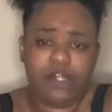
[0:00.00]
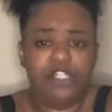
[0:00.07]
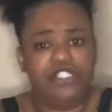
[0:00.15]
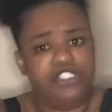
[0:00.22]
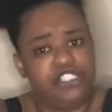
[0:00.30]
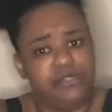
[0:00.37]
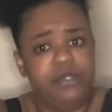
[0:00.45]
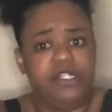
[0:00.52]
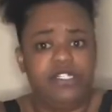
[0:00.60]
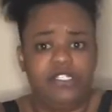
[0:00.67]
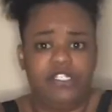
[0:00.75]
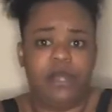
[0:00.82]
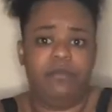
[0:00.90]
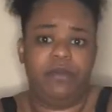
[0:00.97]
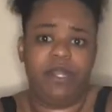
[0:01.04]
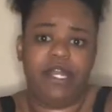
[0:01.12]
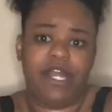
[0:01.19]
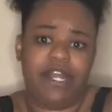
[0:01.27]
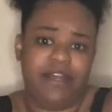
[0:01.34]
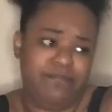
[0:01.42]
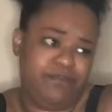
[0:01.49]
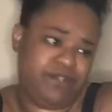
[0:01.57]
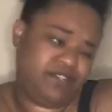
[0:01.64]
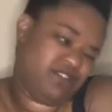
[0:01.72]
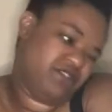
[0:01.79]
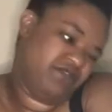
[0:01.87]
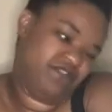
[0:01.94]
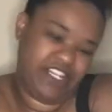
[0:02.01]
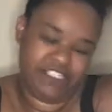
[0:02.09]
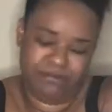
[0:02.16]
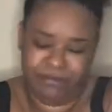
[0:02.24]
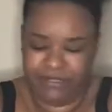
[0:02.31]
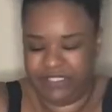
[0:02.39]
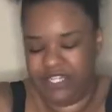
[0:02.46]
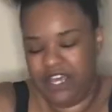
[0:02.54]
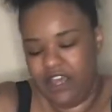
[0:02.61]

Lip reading: So she wanted to start bringing that up, putting it on Facebook.